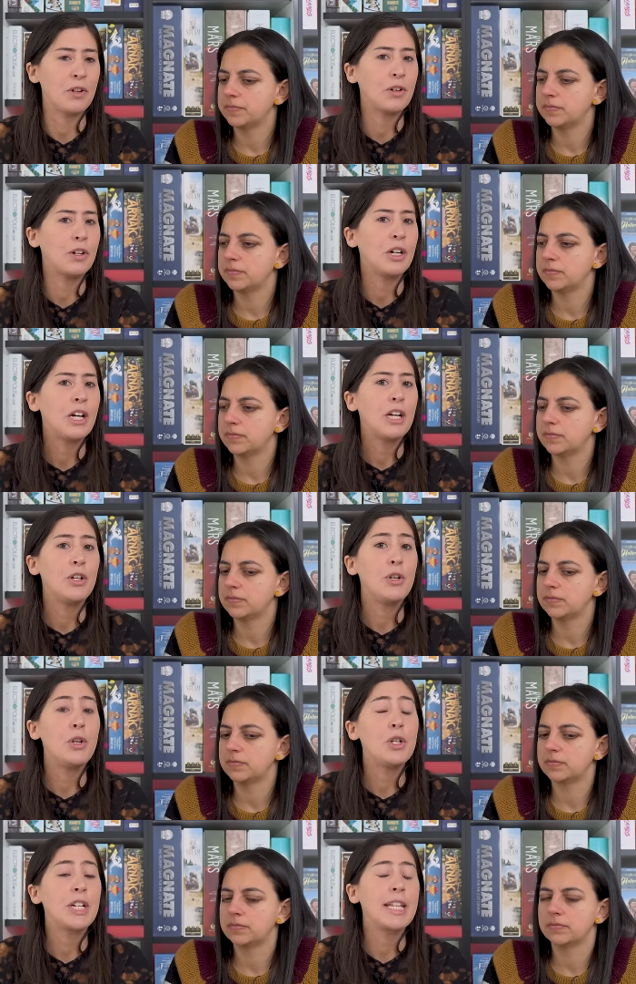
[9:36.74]
Speaker 1: you're
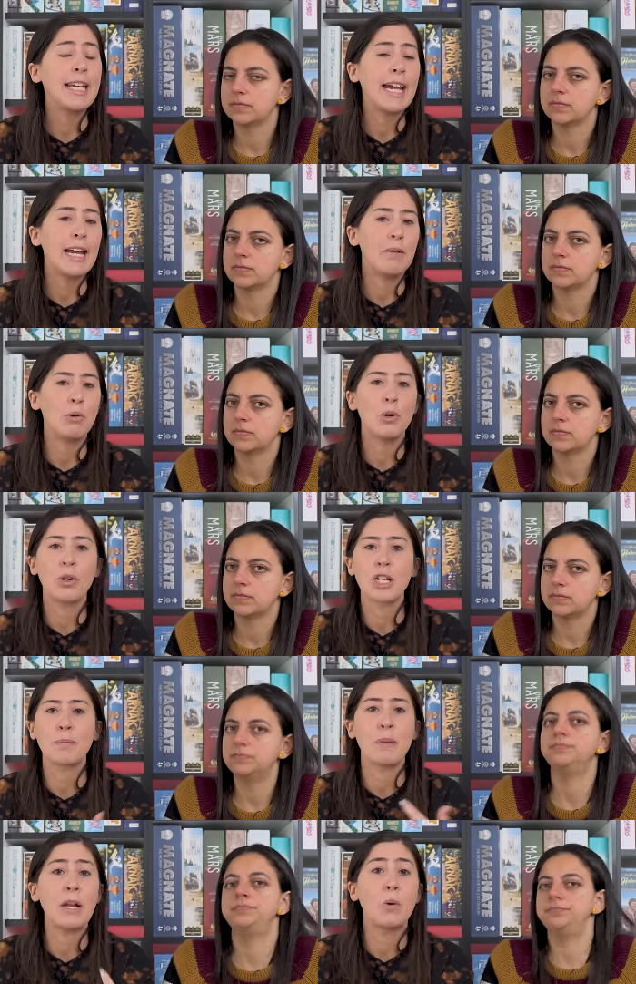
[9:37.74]
new to the game or it's
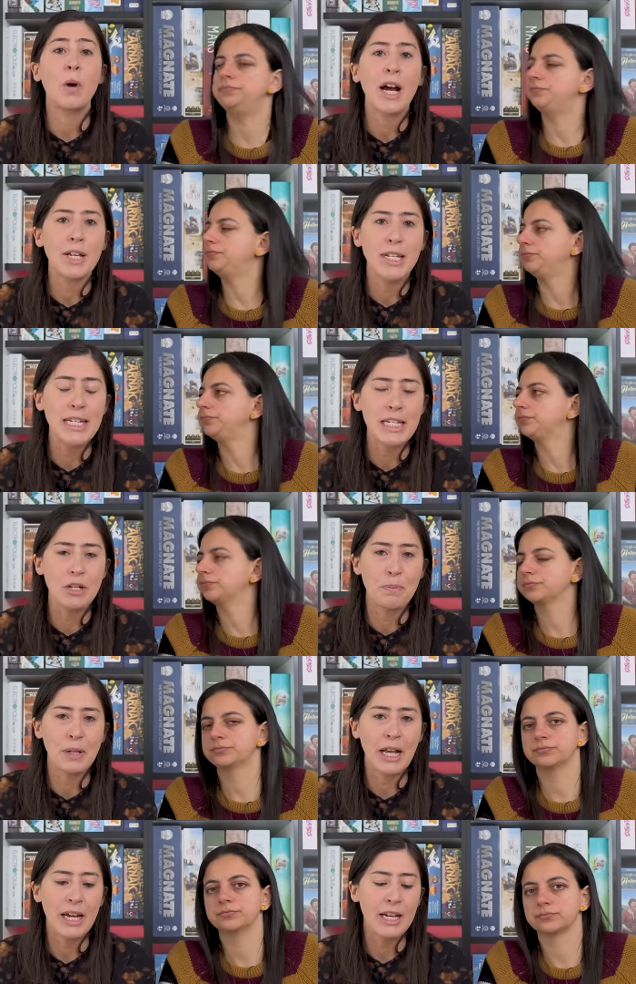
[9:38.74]
been mm. a while since you
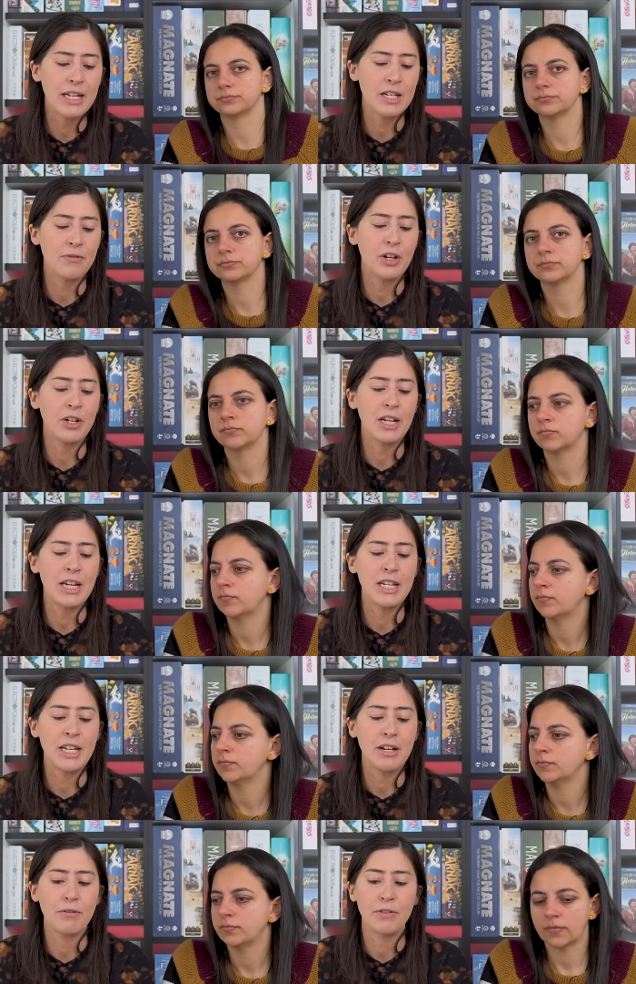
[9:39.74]
played. It's very
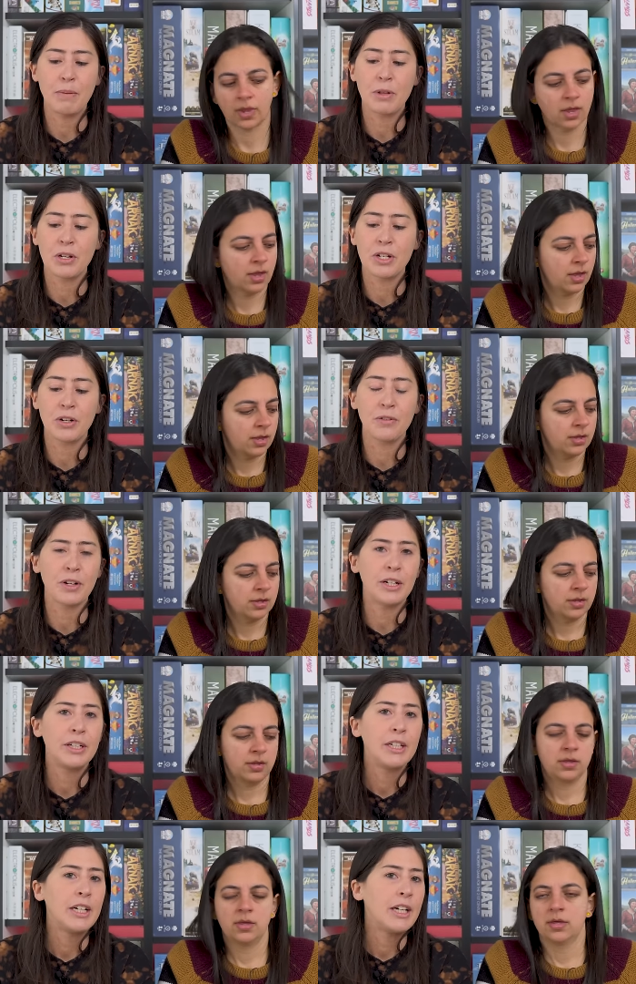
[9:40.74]
easy to flip those over.
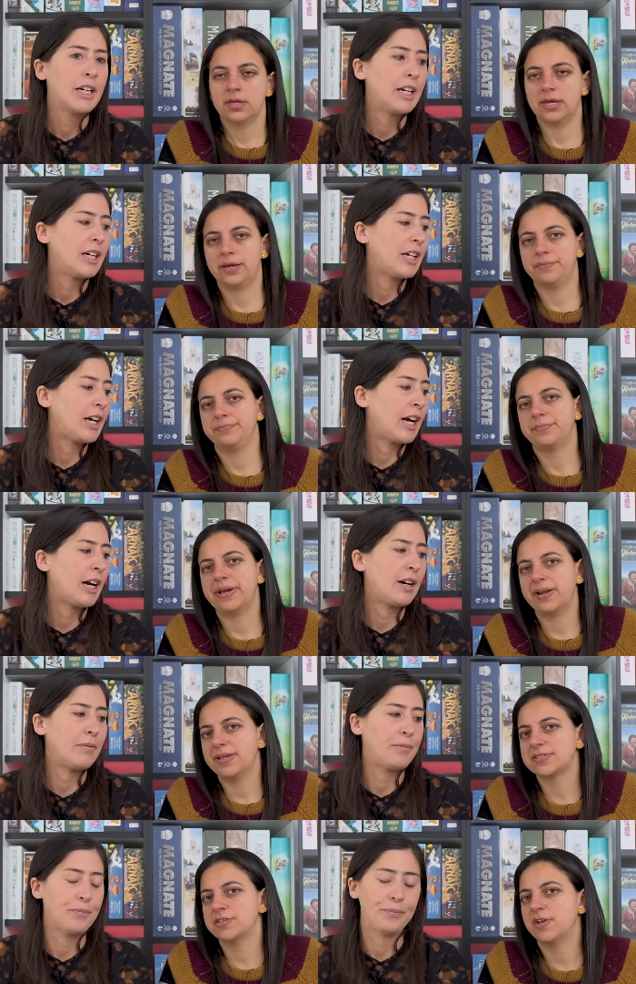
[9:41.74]
Yeah, but um,
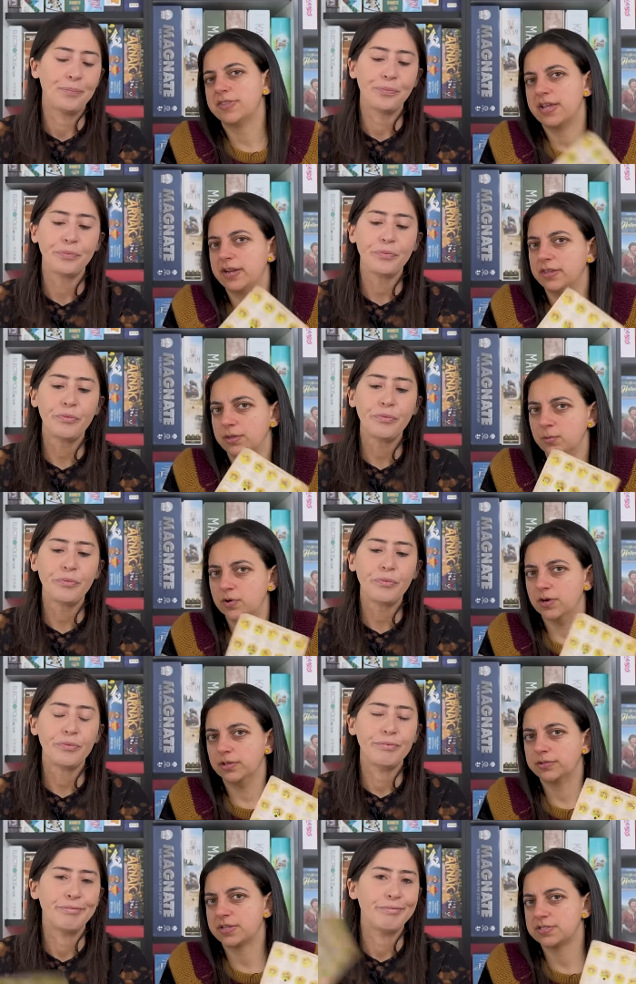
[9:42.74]
it's
Speaker 2: not the end of the
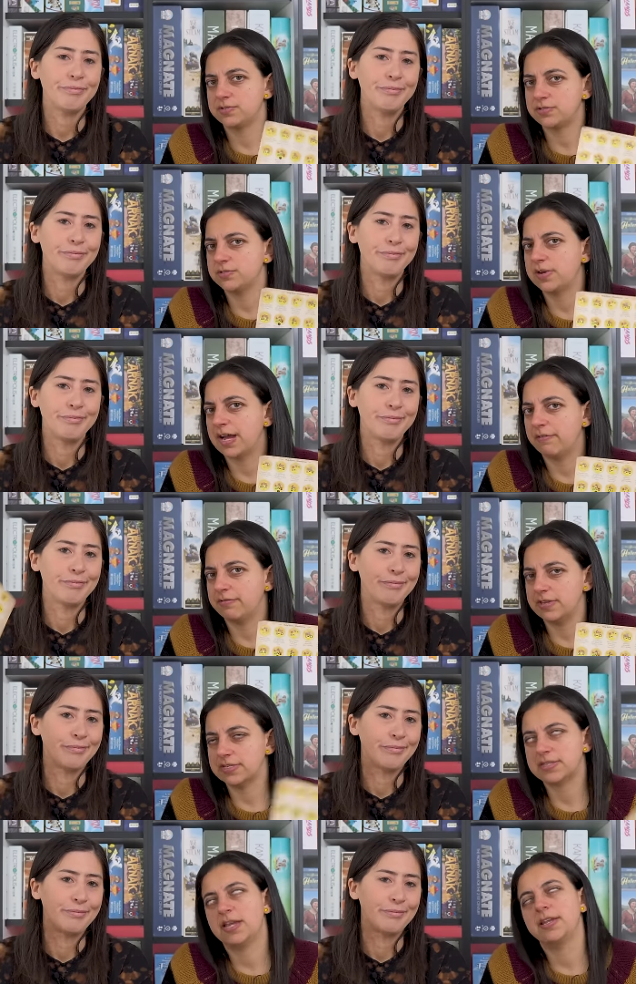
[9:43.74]
world because you do have
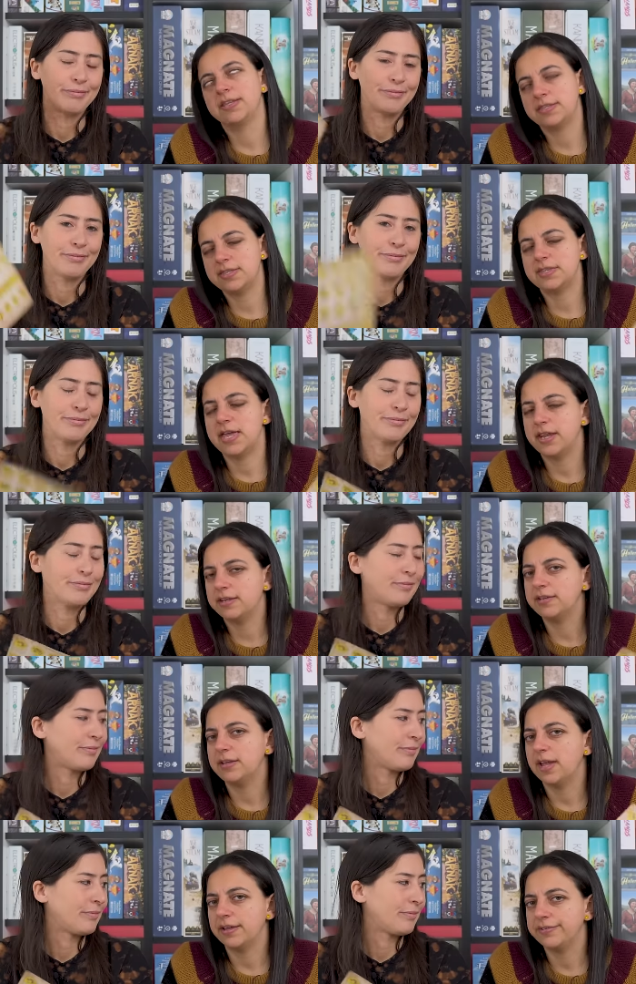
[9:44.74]
this, and then
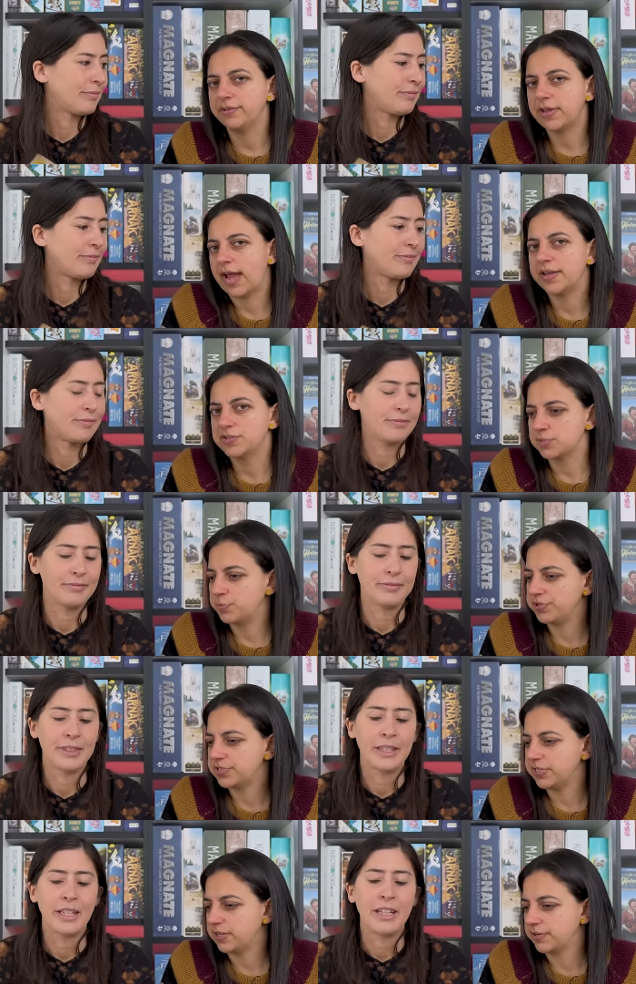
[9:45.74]
yeah, you can just put
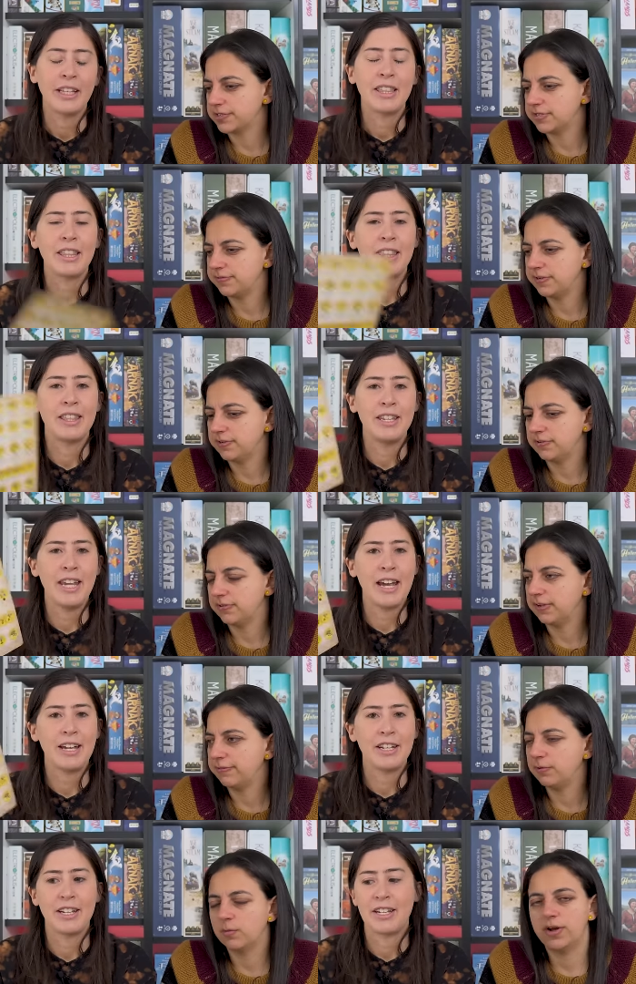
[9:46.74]
stickers if you yeah. if
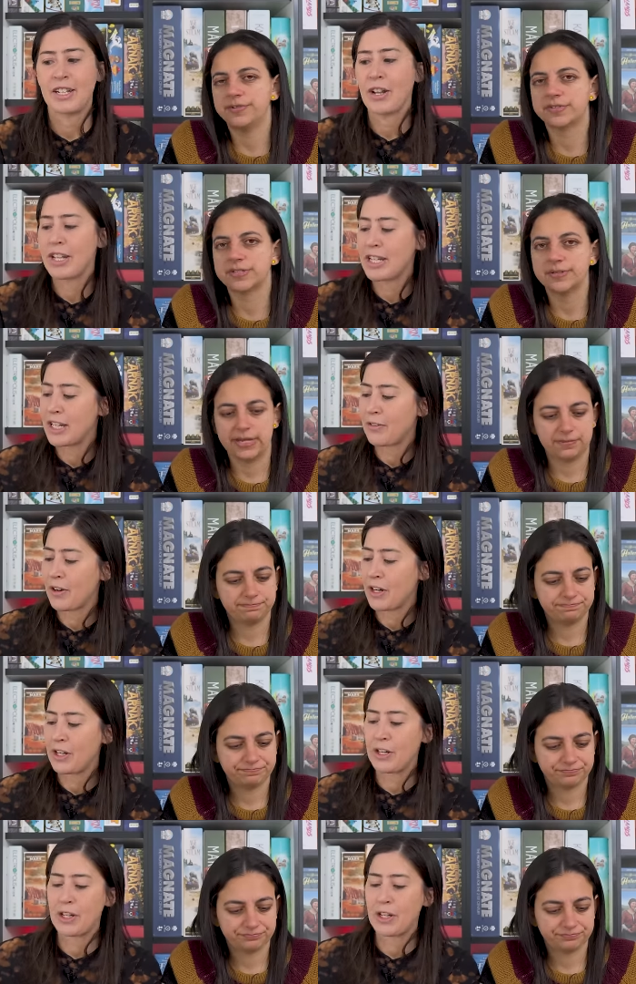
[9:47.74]
you want. So this
Speaker 1: yeah. is very